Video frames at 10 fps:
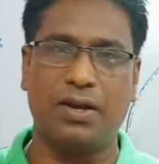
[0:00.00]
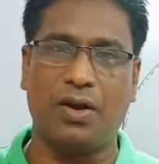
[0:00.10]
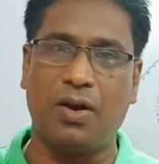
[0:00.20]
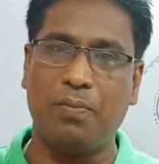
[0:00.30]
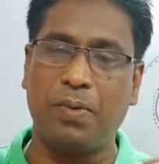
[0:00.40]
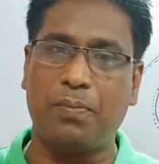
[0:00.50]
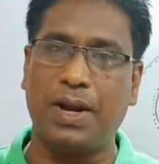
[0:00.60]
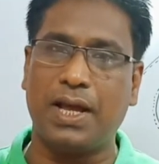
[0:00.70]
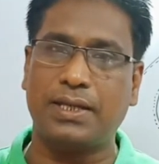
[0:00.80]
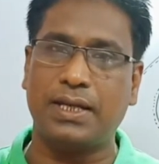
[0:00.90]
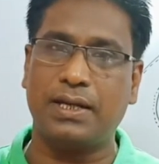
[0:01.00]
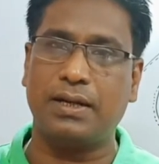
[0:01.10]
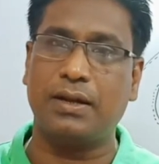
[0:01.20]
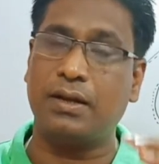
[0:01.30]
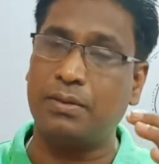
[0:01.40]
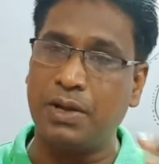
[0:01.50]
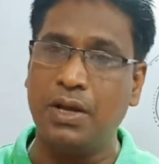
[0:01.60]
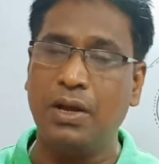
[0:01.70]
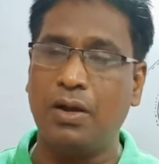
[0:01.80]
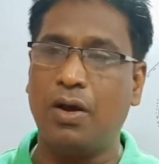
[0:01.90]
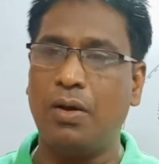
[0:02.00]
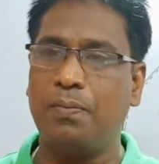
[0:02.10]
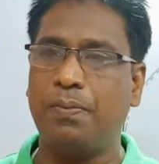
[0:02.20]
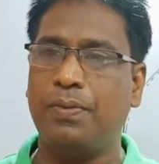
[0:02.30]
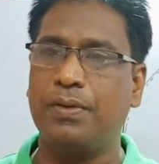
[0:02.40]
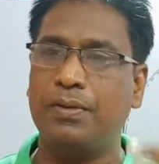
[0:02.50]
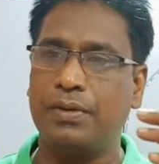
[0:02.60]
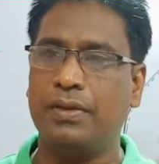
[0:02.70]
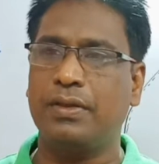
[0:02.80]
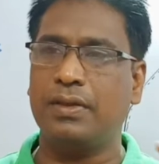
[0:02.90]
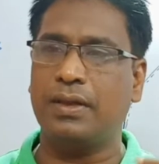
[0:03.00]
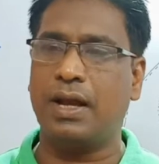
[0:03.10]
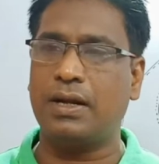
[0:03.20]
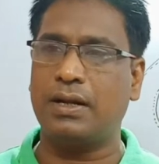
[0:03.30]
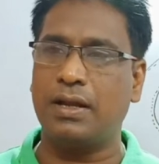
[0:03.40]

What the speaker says: of placenta, that